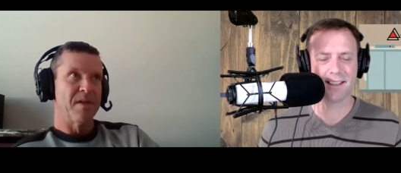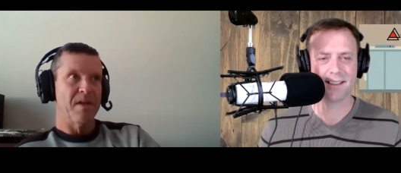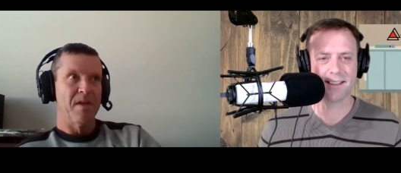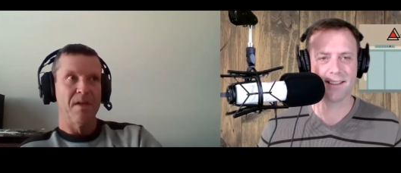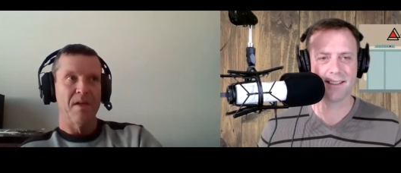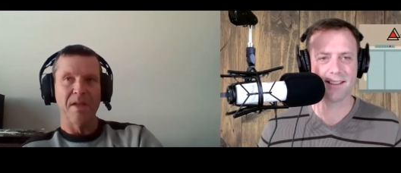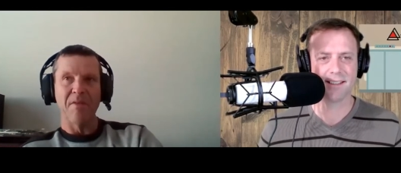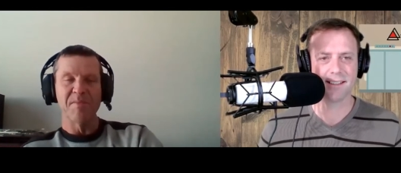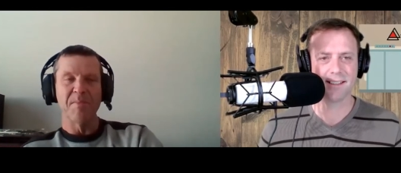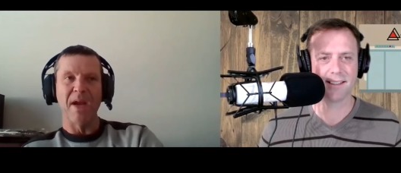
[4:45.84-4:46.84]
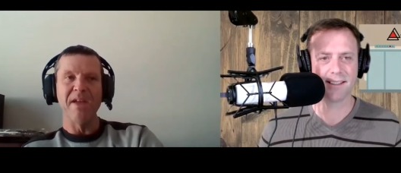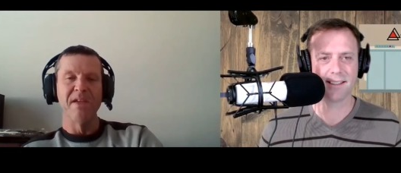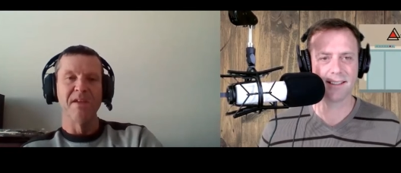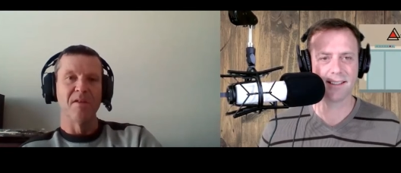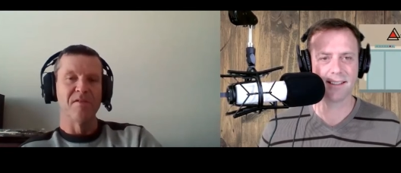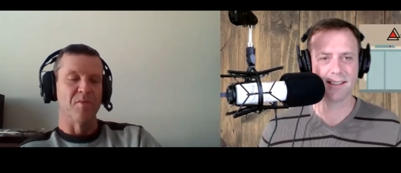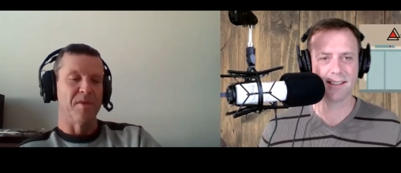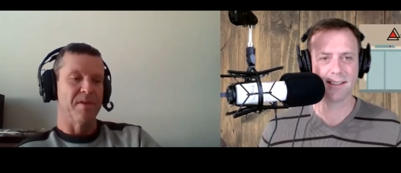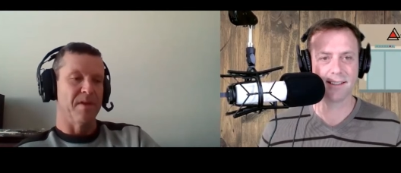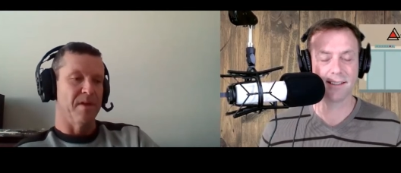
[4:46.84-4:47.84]
Speaker 1: uh, I think it was about 18 years
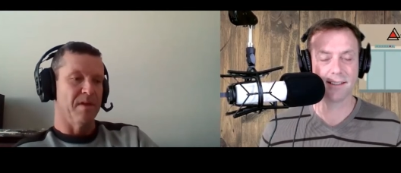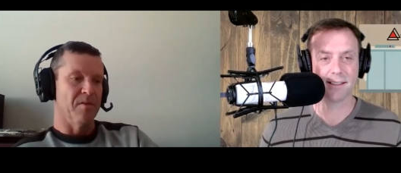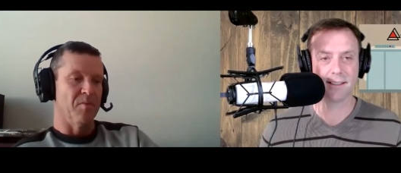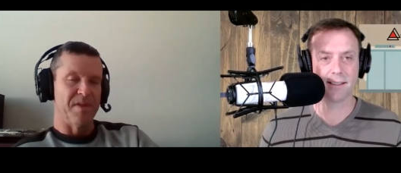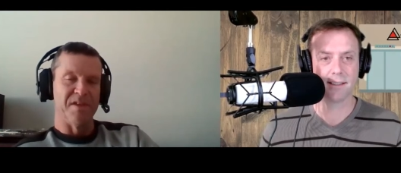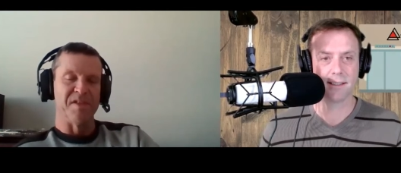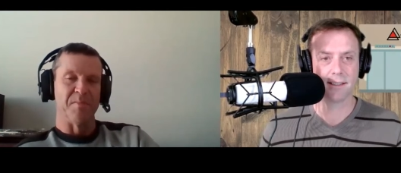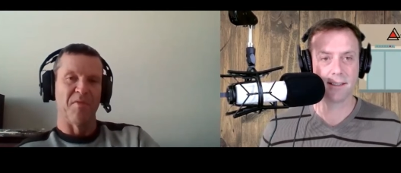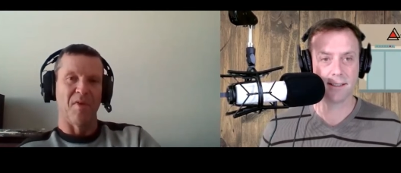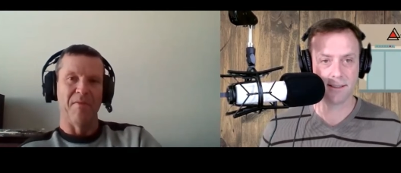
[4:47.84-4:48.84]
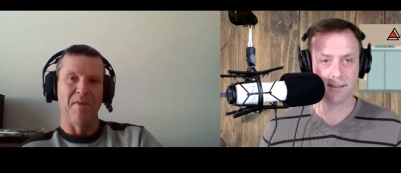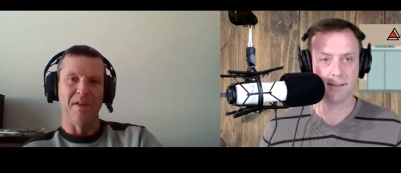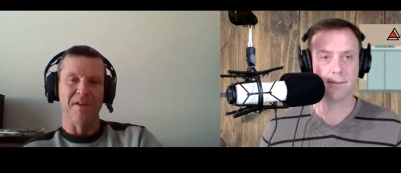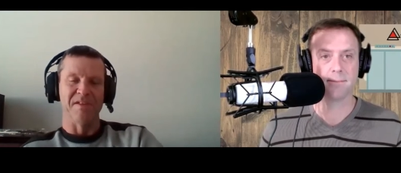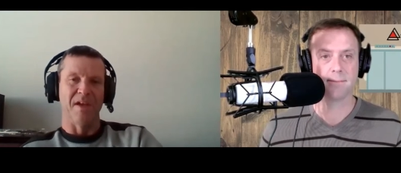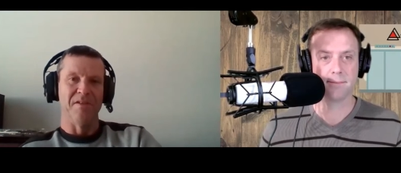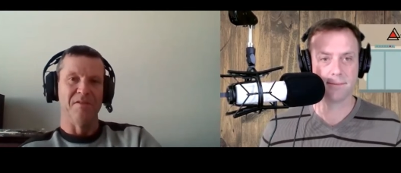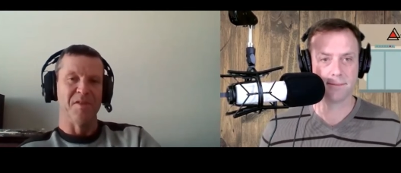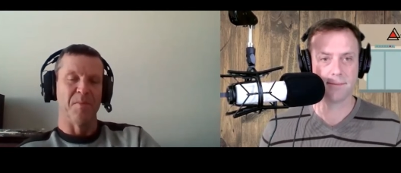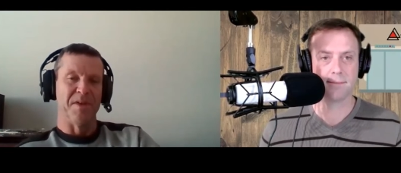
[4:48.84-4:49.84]
with uh, with Thyssen before I finally decided to
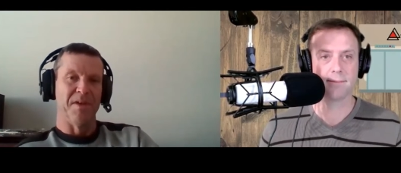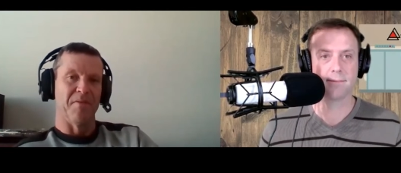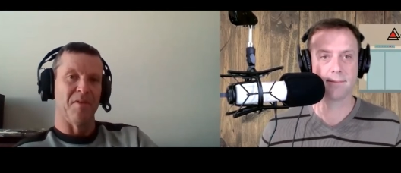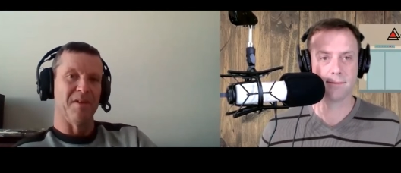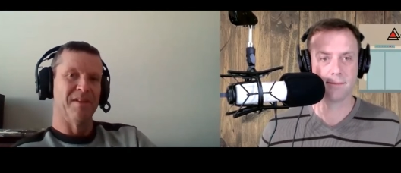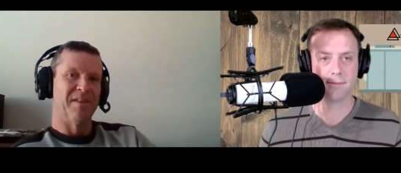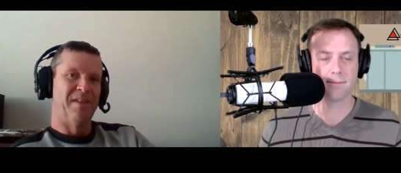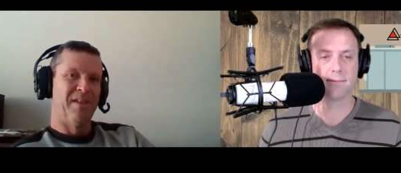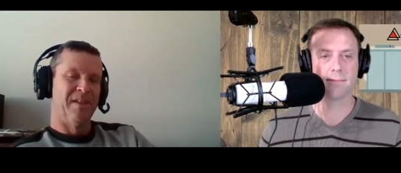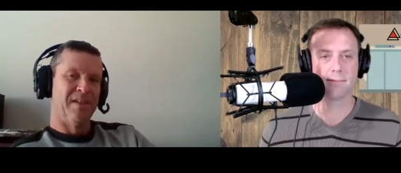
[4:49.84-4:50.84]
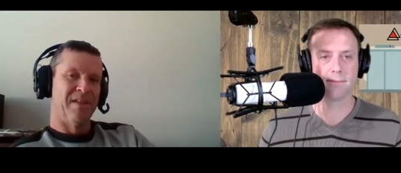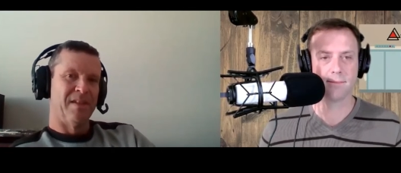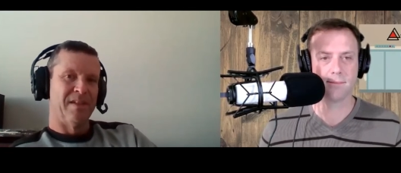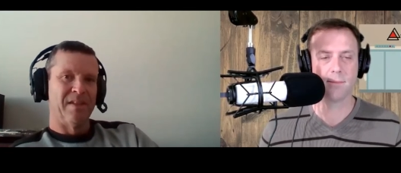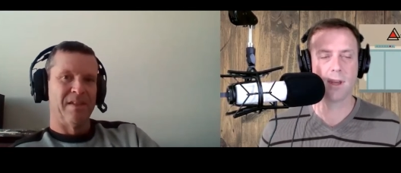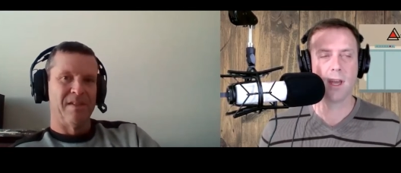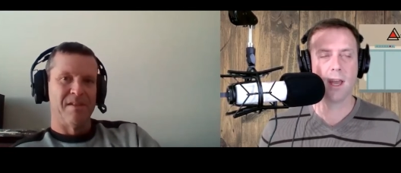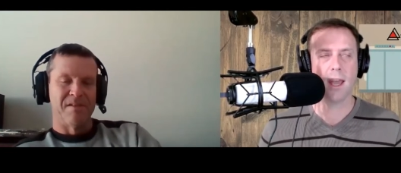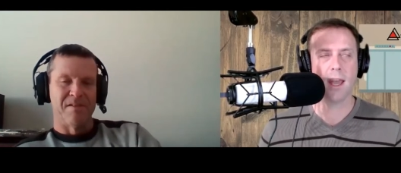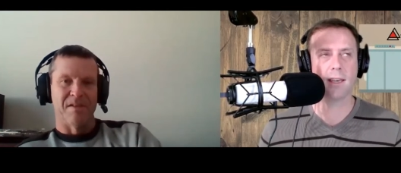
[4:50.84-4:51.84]
do something different.
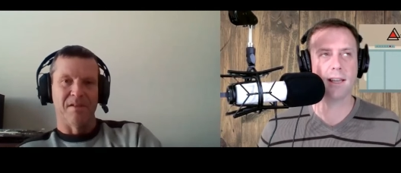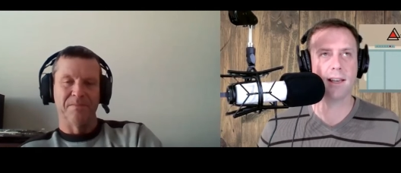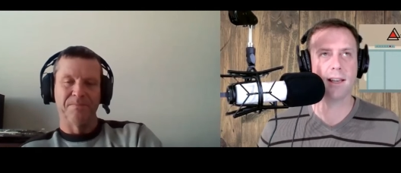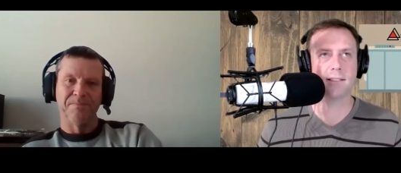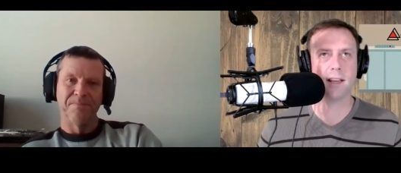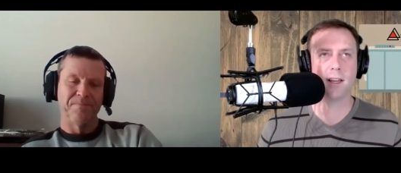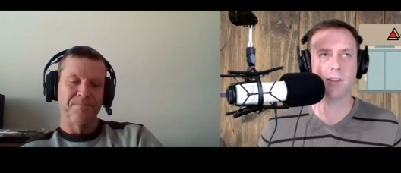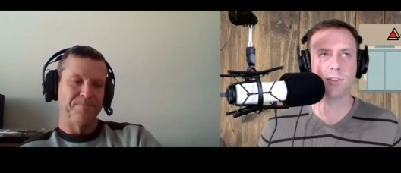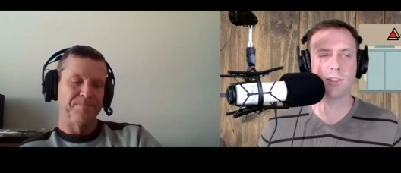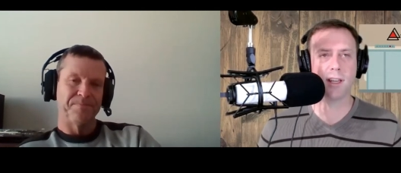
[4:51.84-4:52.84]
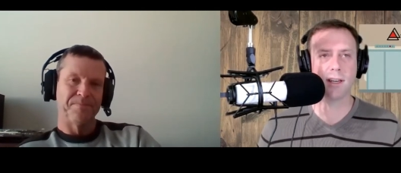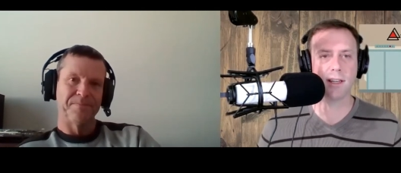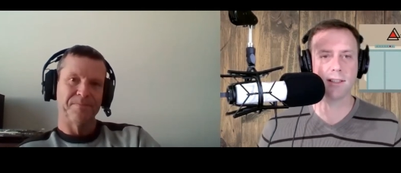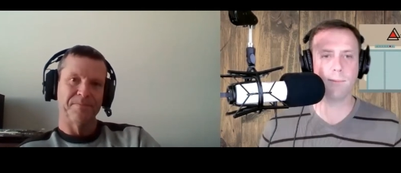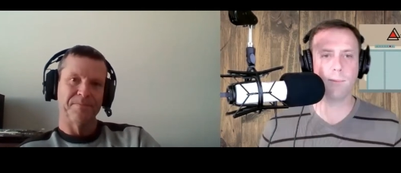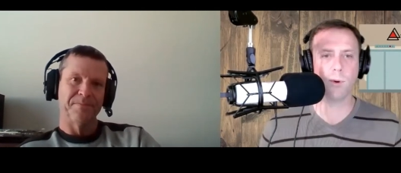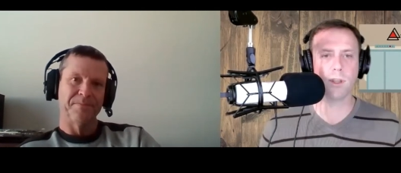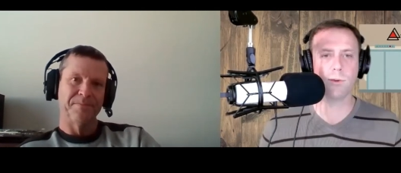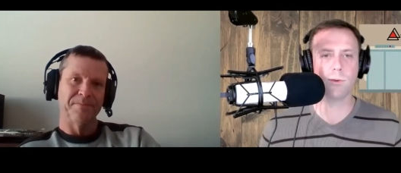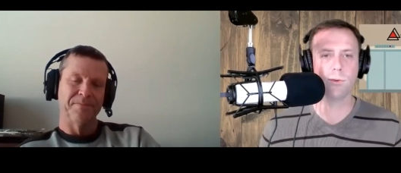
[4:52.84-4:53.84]
Speaker 2: And and as I understand it, at some
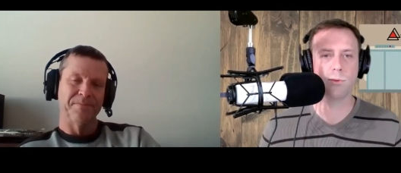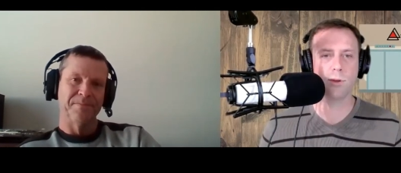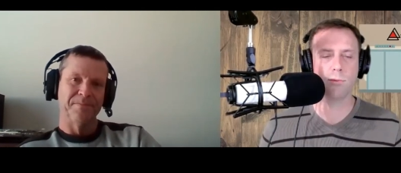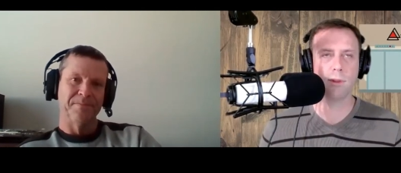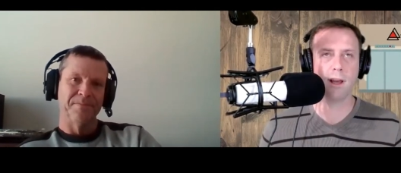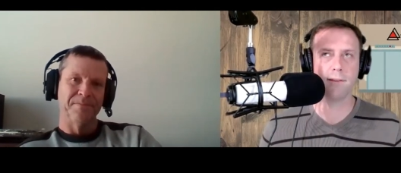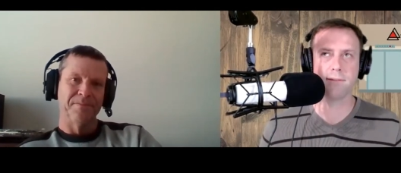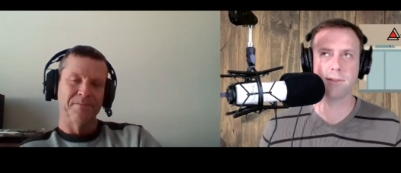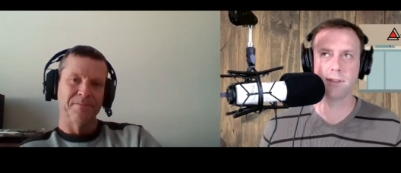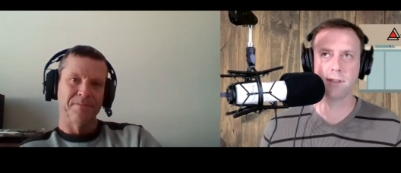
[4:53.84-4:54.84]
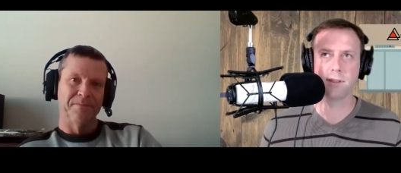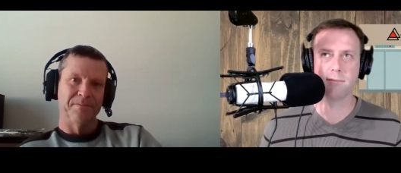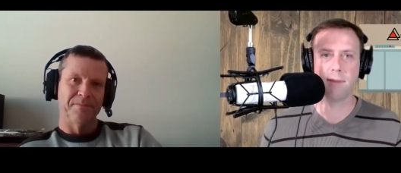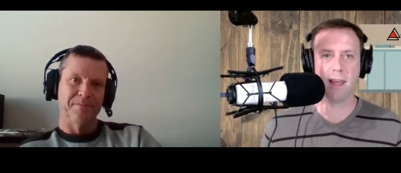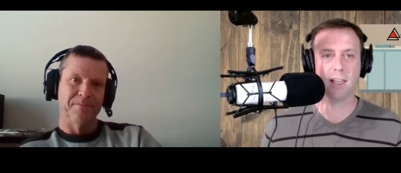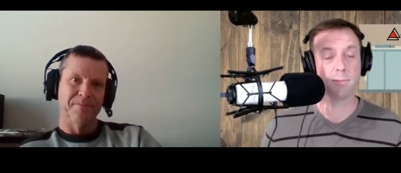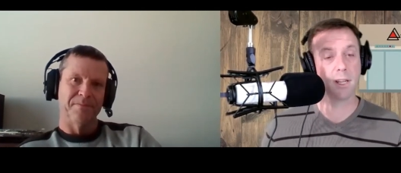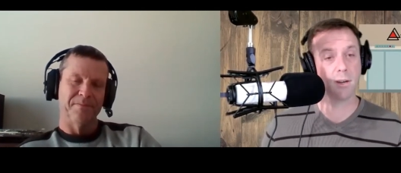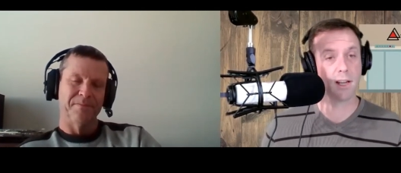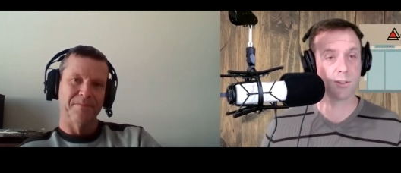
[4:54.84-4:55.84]
point you you left
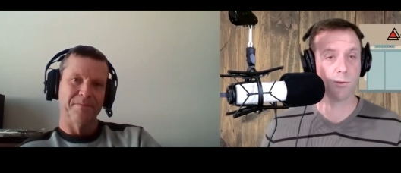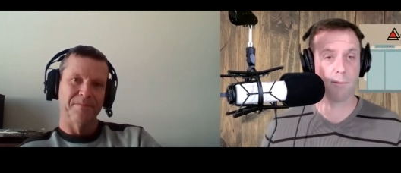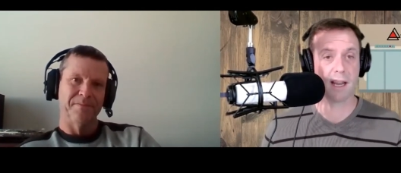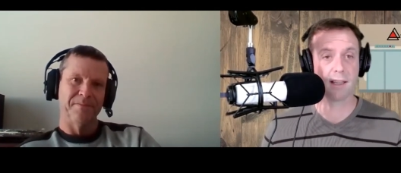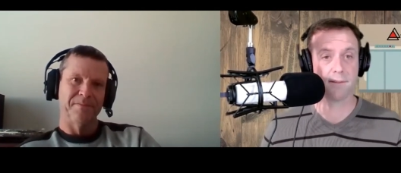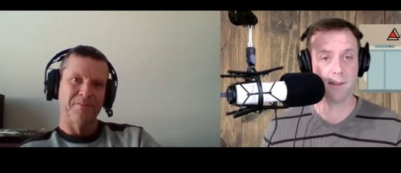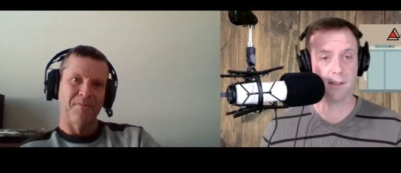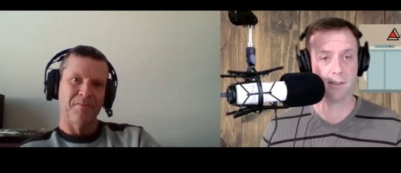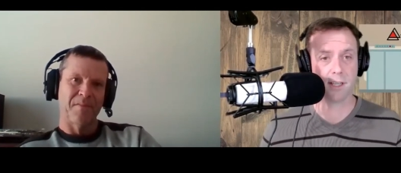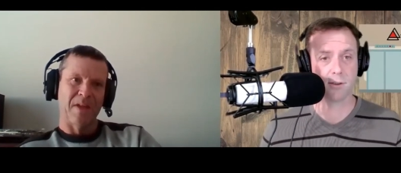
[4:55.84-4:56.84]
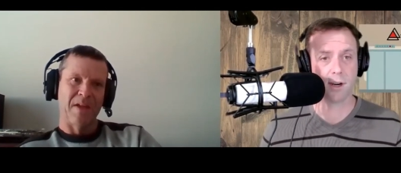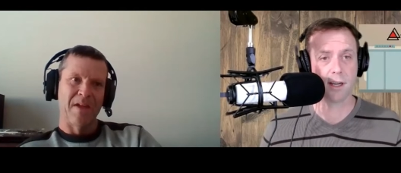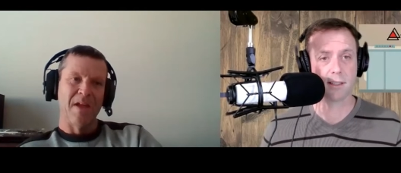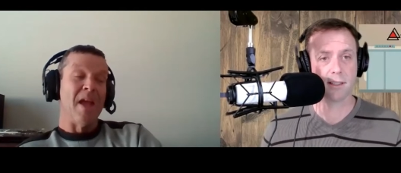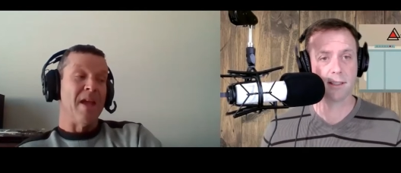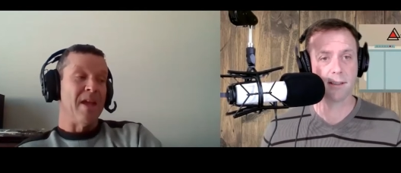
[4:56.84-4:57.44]
management and actually went back in the field. Is that correct?